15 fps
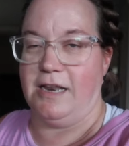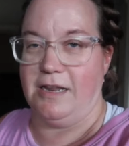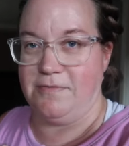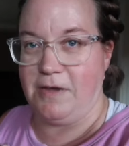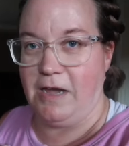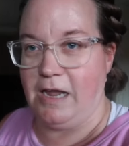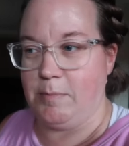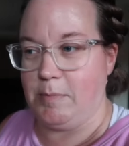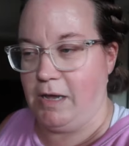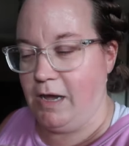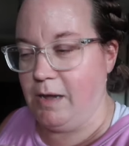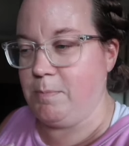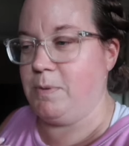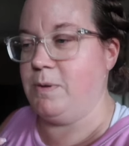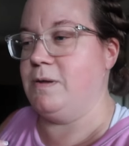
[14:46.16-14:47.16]
And if I'm
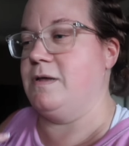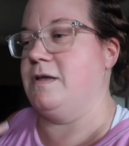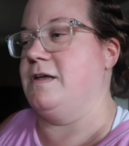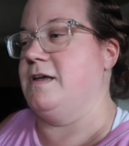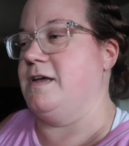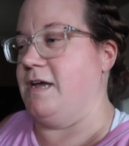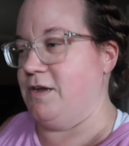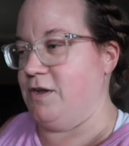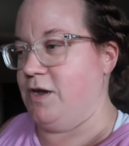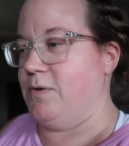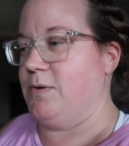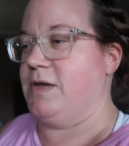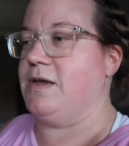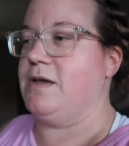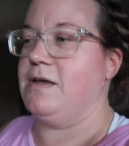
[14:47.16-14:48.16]
up and
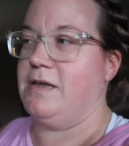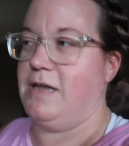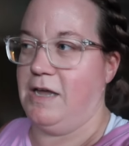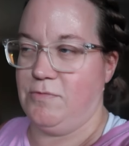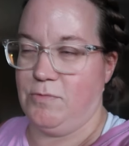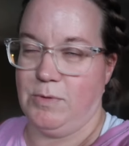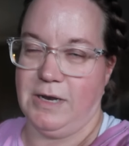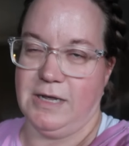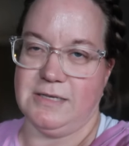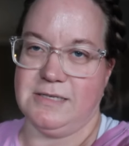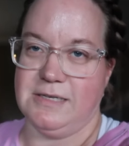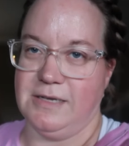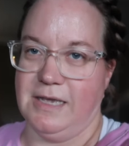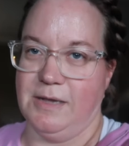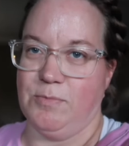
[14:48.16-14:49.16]
going, everyone has
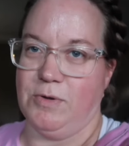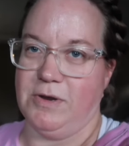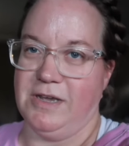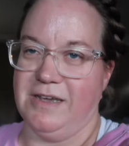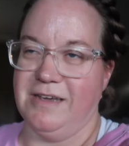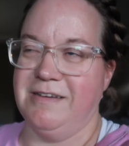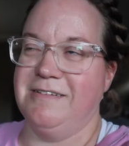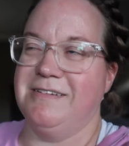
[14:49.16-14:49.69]
to keep working.